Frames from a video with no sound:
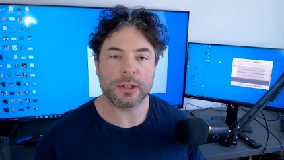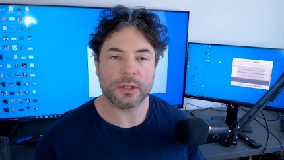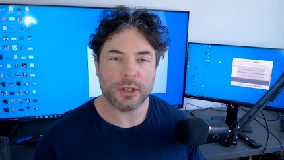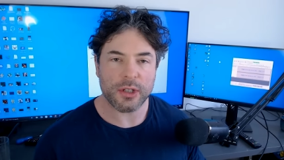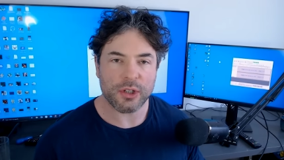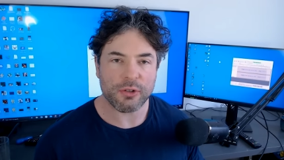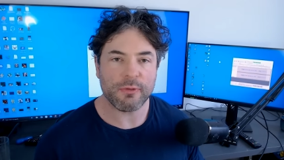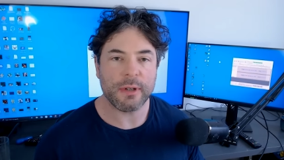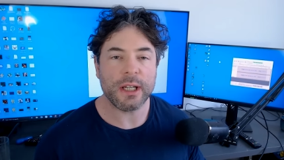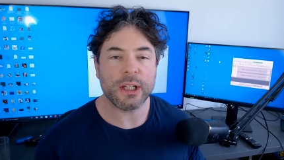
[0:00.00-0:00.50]

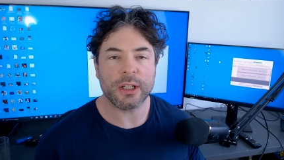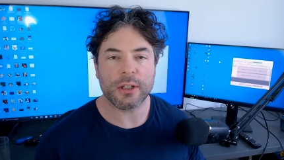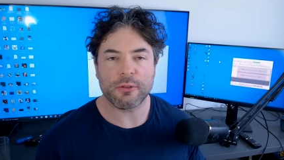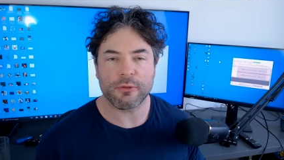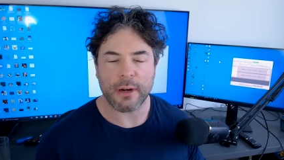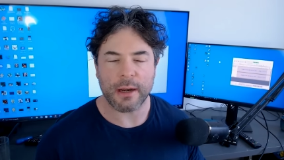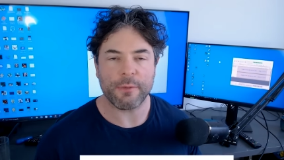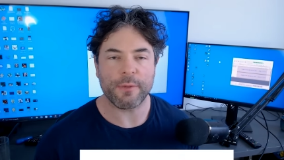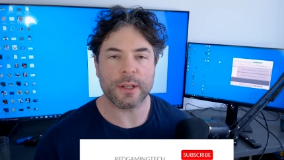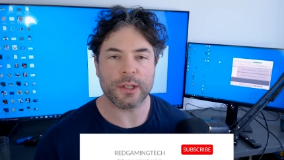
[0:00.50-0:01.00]
discrete
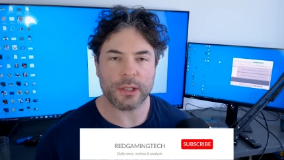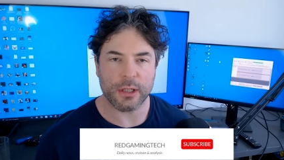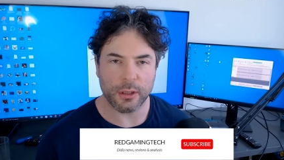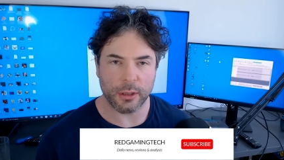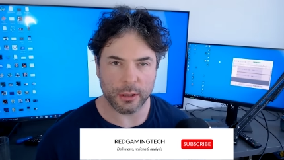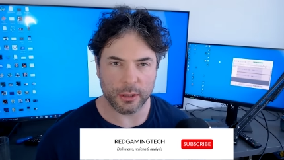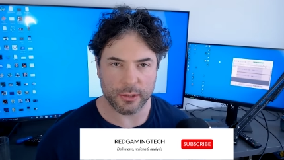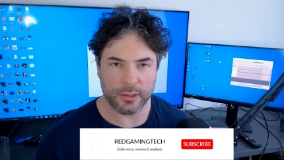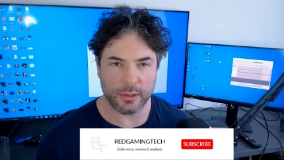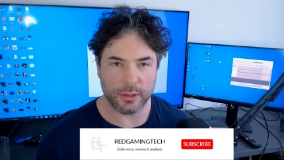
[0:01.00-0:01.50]
graphics
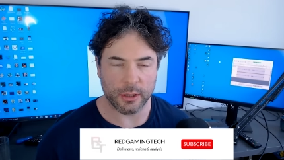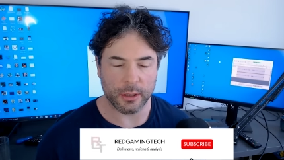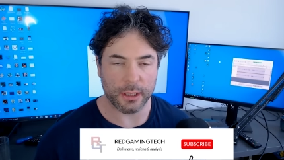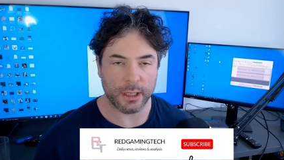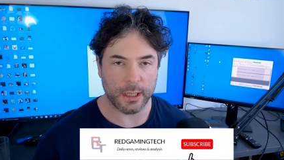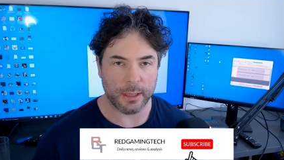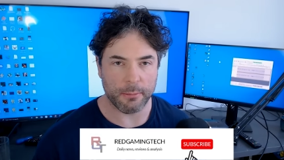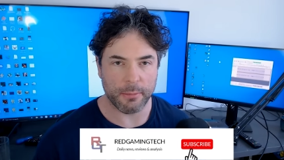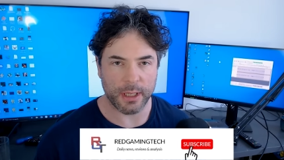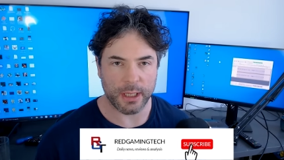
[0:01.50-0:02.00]
cards that the
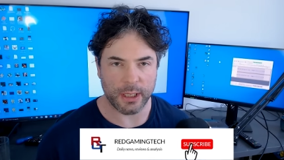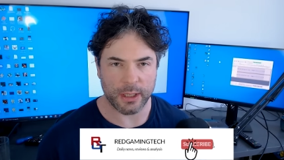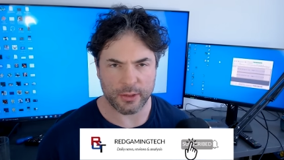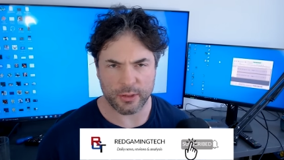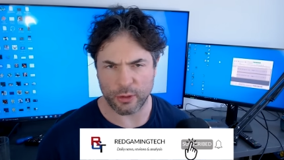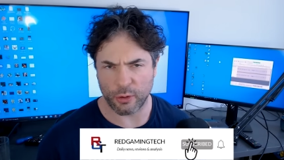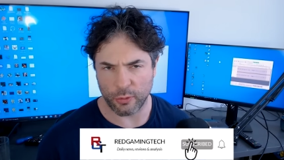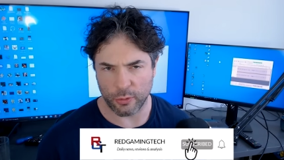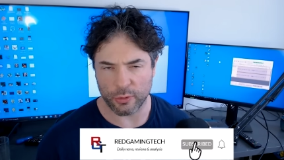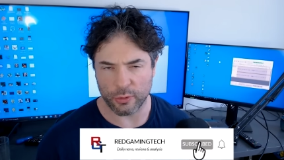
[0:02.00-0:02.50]
company has
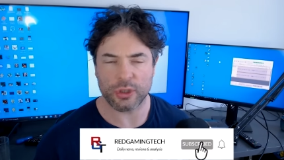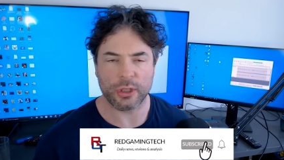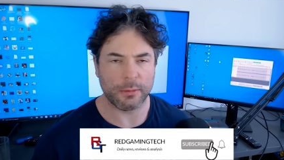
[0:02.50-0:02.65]
launched,